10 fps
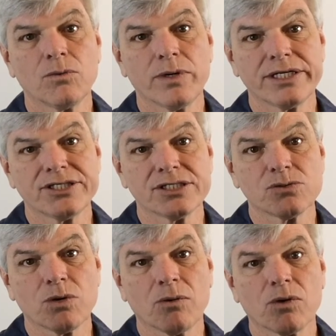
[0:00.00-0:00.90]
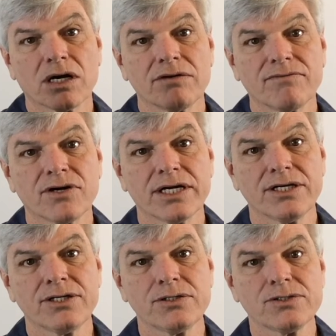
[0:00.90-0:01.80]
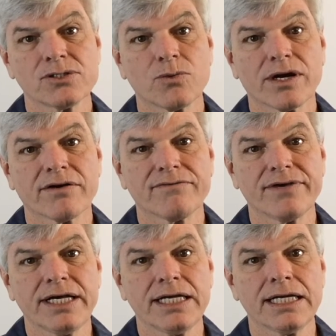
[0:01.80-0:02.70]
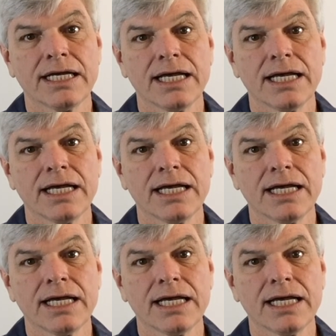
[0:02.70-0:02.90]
which is what we're converting to, square feet.